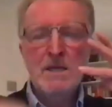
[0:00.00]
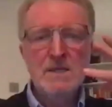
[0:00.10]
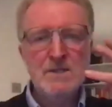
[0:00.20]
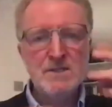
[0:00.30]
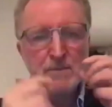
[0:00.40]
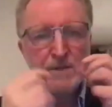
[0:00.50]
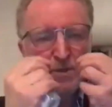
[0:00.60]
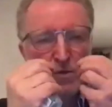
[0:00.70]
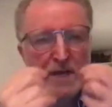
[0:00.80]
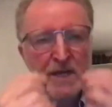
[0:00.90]
So sometimes
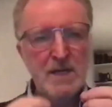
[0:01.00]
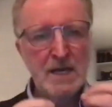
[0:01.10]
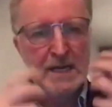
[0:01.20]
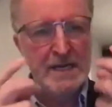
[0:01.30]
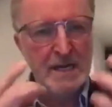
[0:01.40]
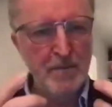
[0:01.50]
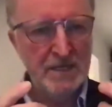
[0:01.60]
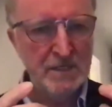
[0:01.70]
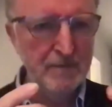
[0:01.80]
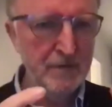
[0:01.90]
you get a little
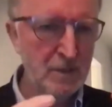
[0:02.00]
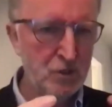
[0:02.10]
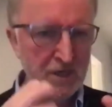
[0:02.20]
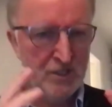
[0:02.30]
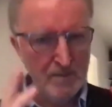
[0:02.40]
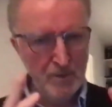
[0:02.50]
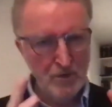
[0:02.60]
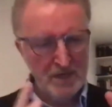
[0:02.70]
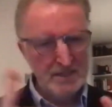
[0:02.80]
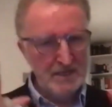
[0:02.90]
bit of trigeminal
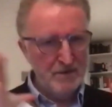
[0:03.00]
hit, even